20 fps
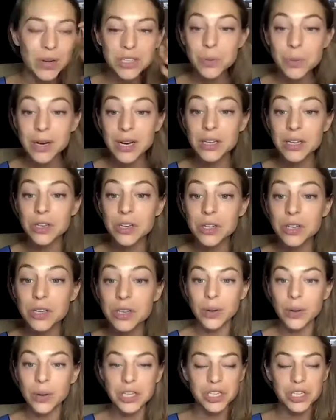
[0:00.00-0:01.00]
We just wanted to do
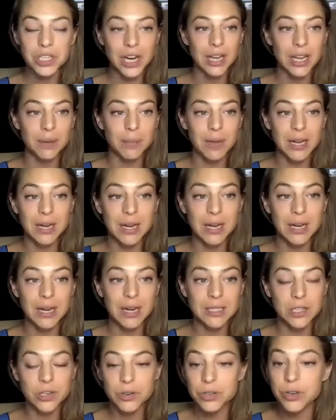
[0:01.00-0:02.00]
a quick check in
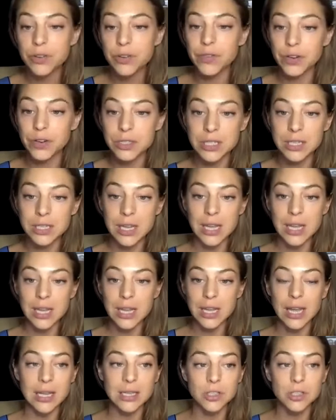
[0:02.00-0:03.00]
because
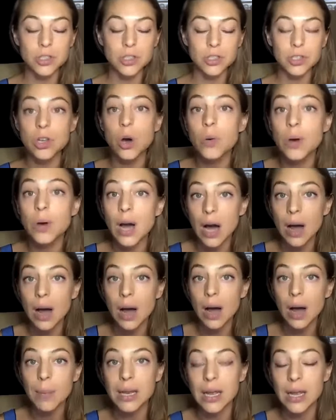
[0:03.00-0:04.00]
neurodiversity is so
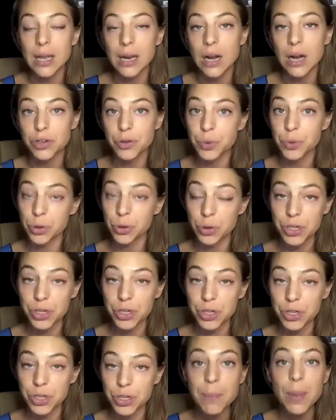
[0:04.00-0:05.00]
common in
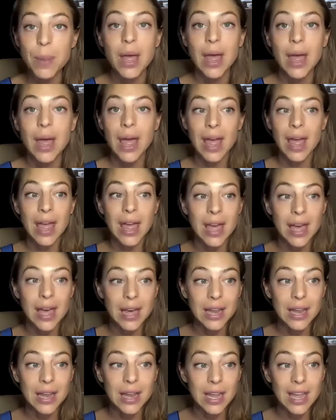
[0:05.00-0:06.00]
entrepreneurship.
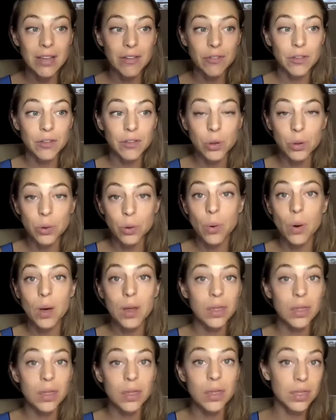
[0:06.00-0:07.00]
And if
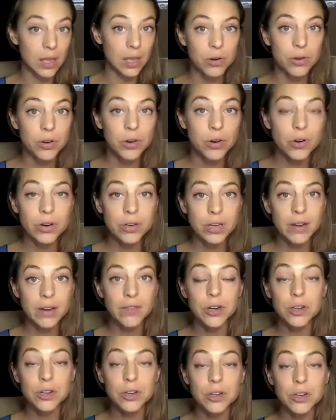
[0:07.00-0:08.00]
you think you're
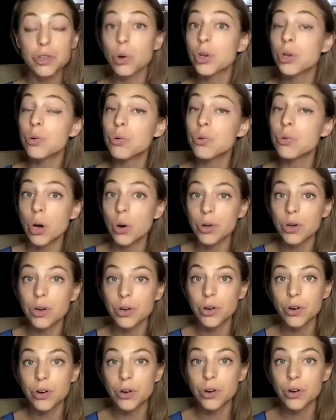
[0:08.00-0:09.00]
neurodiverse or you know
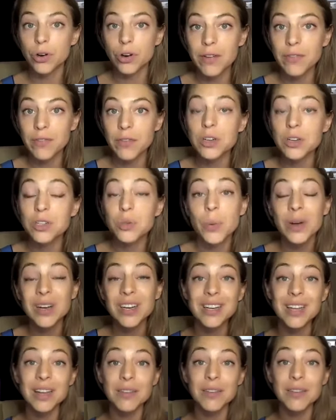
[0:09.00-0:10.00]
you're neurodiverse, we
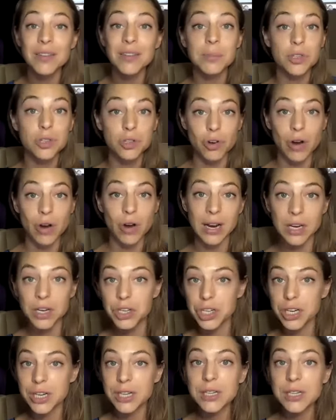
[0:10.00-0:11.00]
wanted to give some
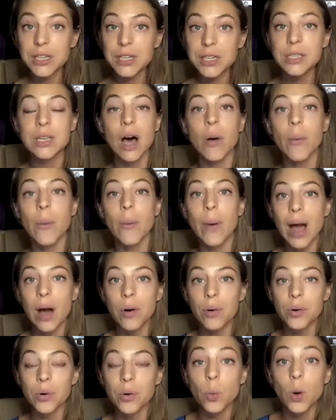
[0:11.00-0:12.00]
strategies
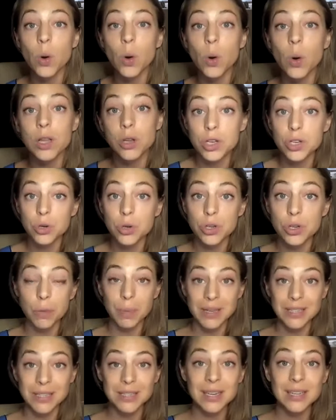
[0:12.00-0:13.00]
around what you can do in
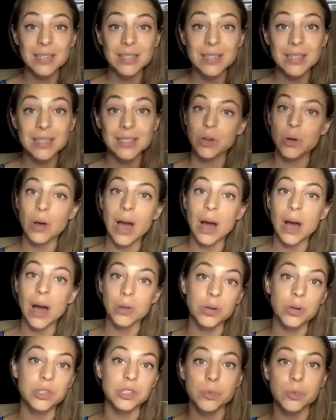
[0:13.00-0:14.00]
your business and you,
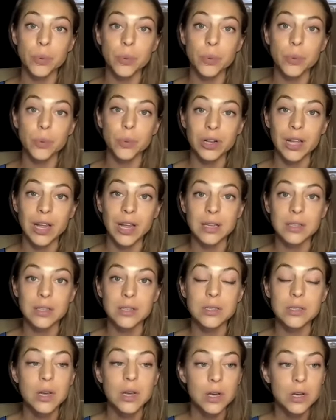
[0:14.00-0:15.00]
how you can support your
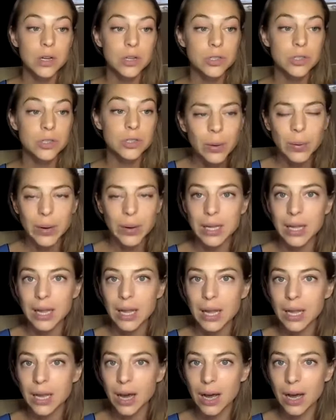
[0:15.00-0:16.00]
clients. Really
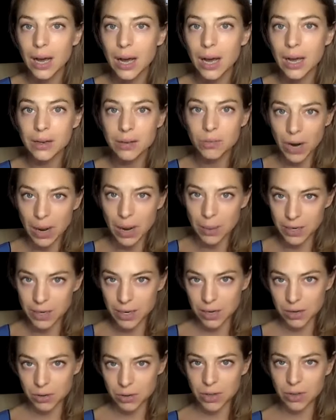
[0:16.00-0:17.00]
quickly,
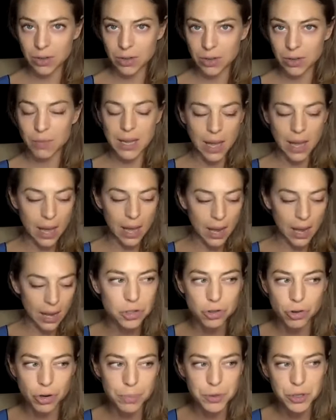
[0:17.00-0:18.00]
Robin, can you give me
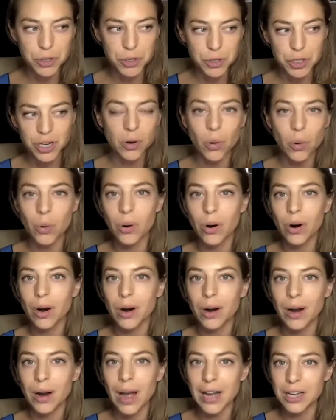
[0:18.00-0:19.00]
description
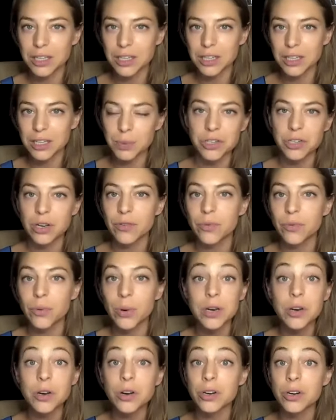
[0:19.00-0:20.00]
or explanation of
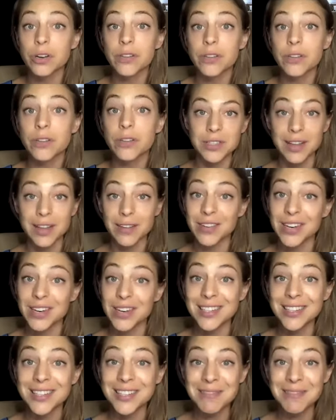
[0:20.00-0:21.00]
what neurodiversity
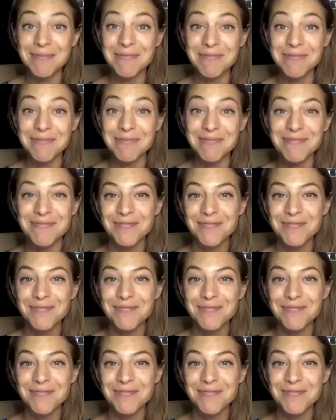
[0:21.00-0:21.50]
even is?